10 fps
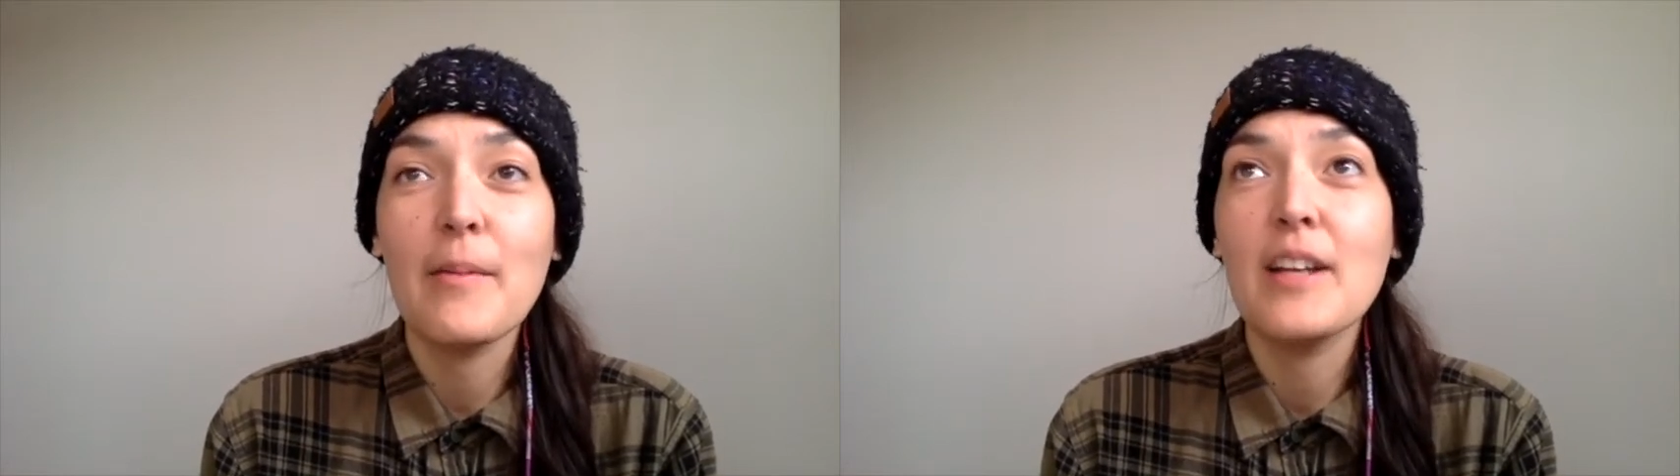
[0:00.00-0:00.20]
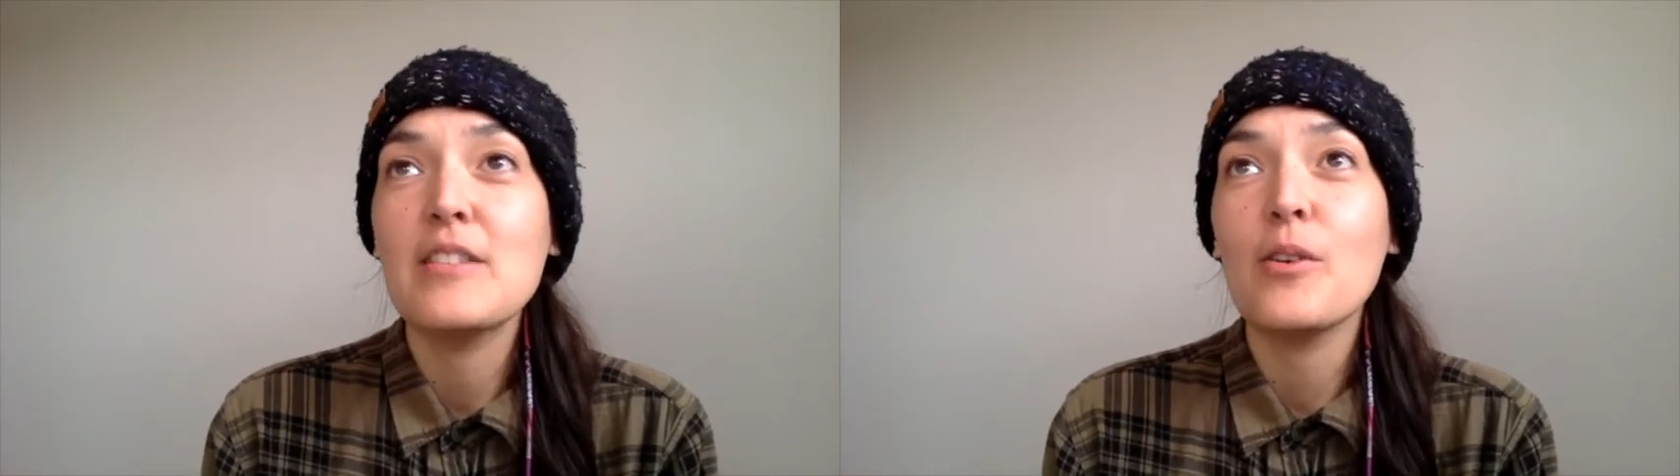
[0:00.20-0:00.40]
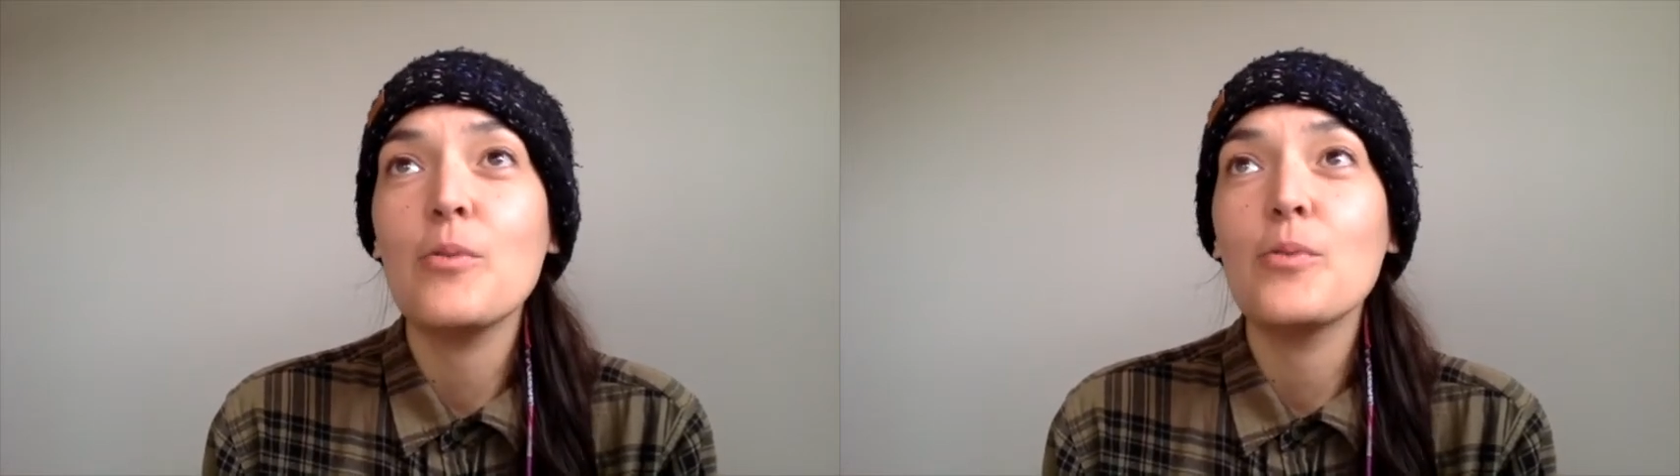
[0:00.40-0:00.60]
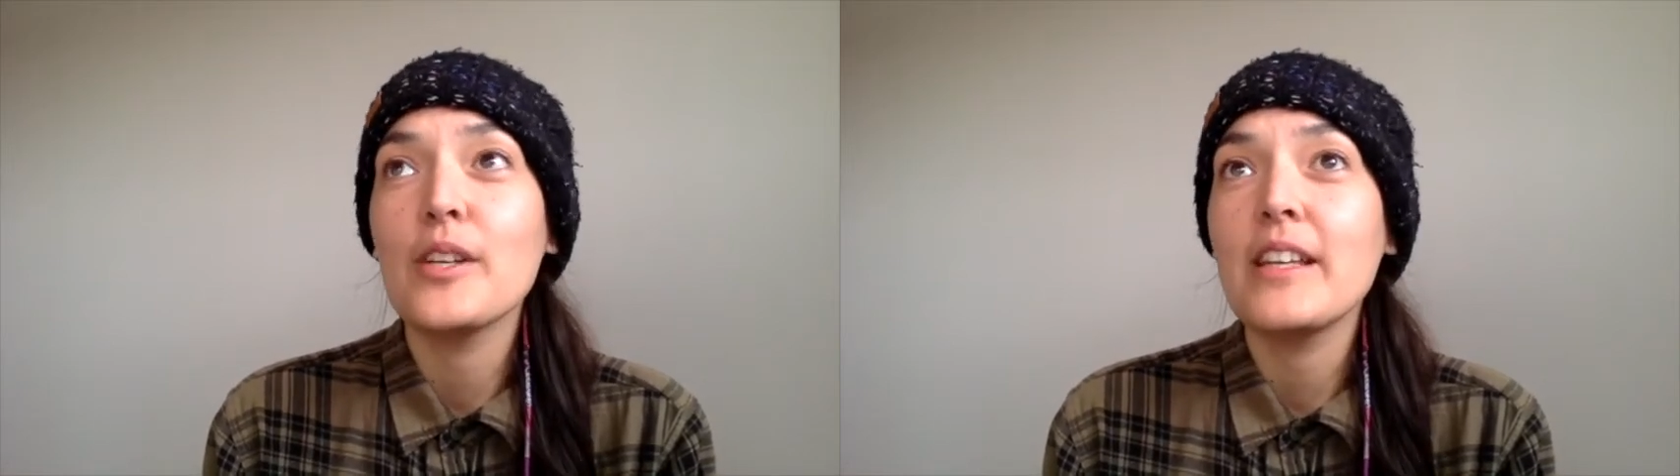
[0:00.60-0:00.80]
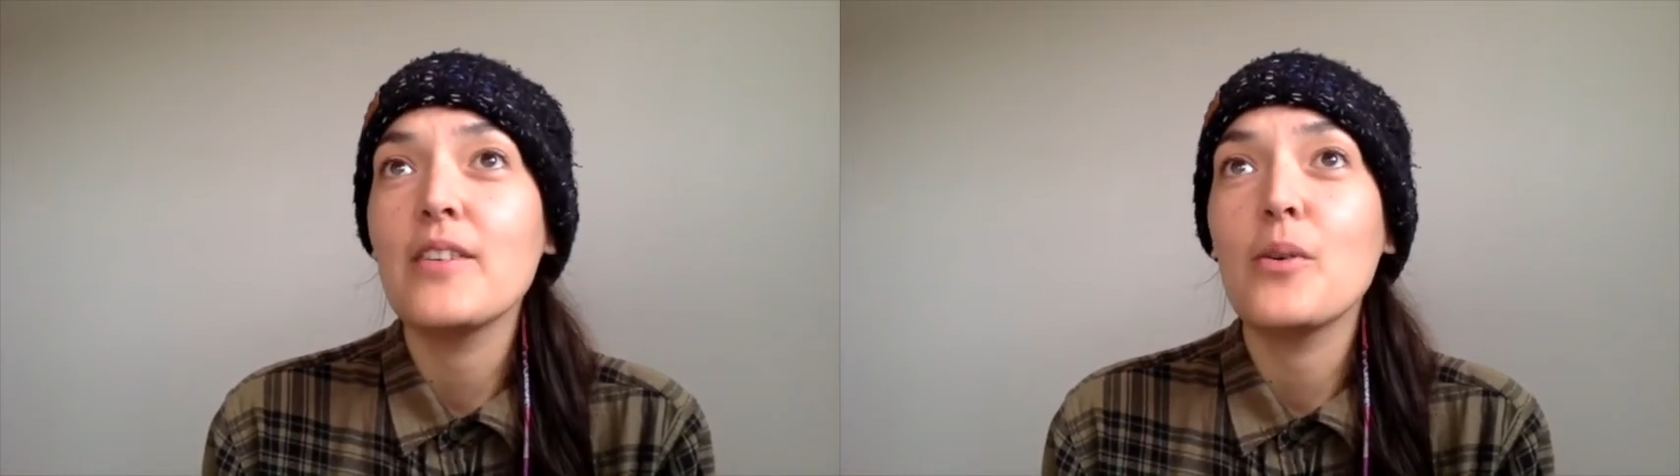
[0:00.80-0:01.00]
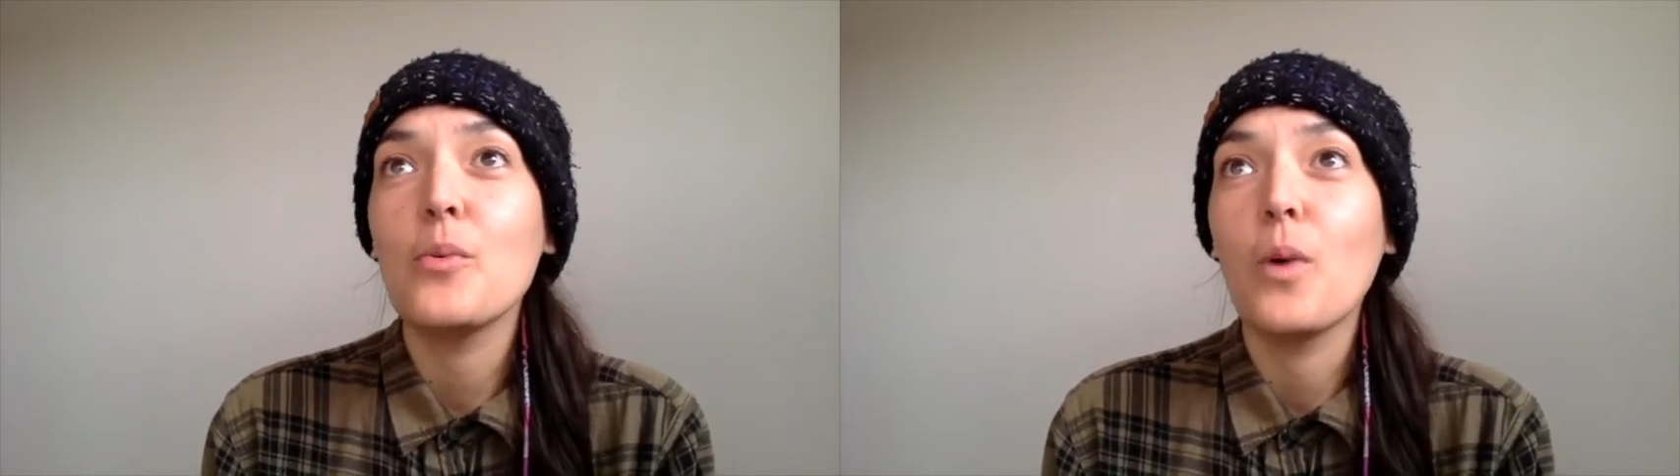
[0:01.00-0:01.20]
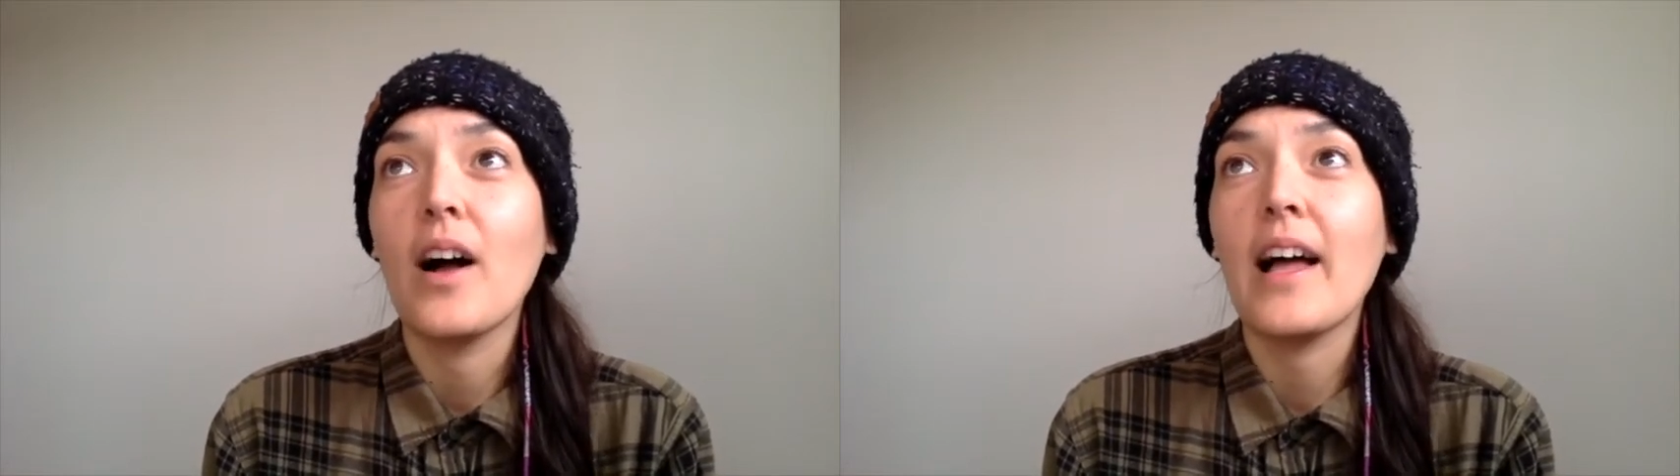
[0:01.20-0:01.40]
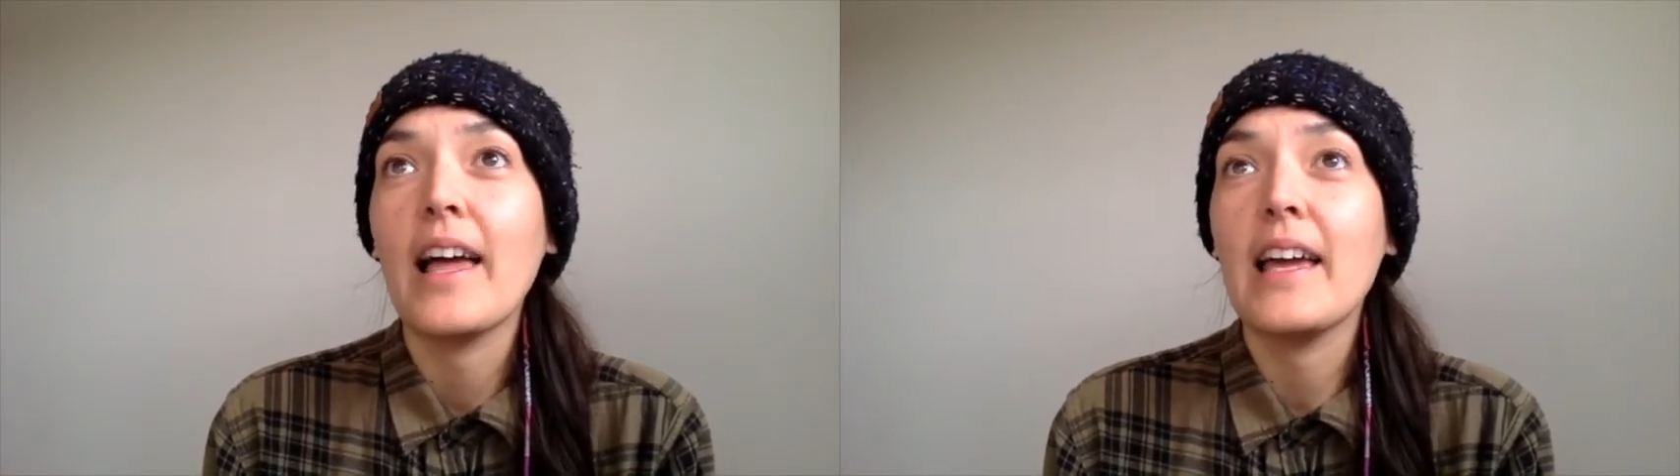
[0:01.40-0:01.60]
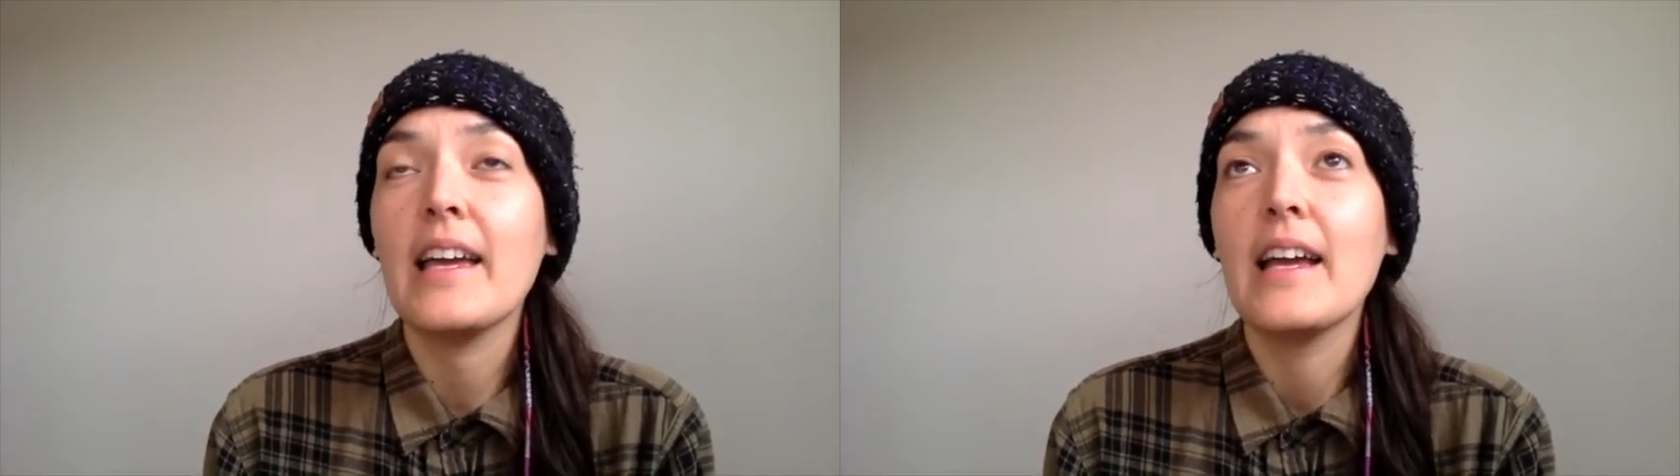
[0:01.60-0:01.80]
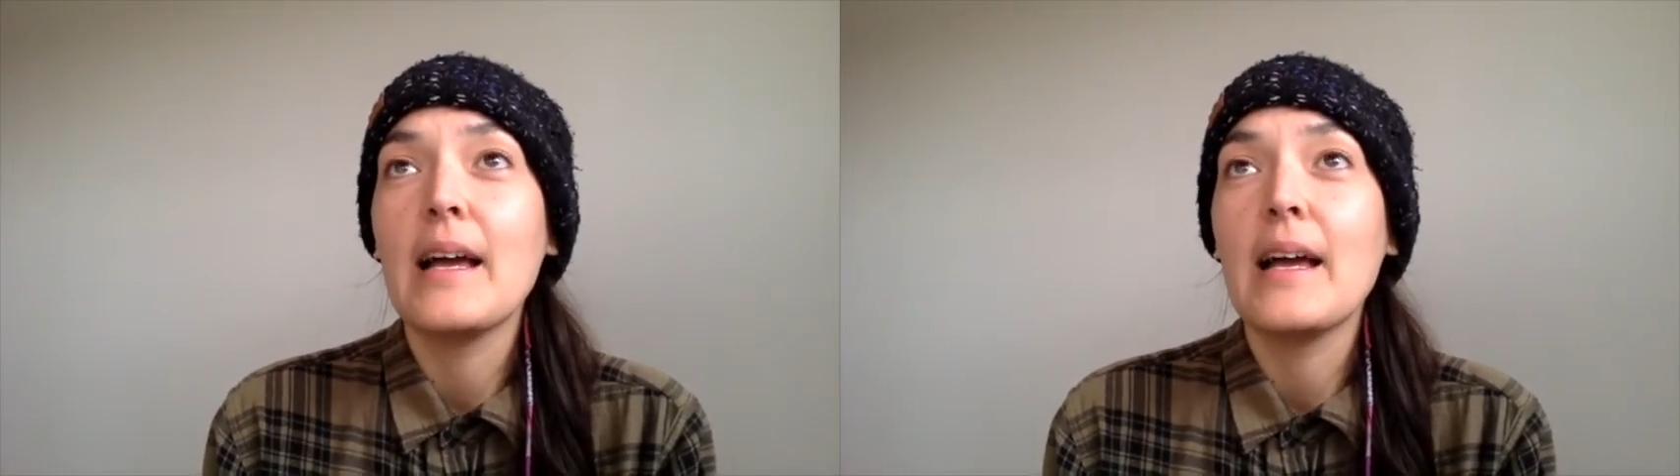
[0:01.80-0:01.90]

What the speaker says: I don't really know why,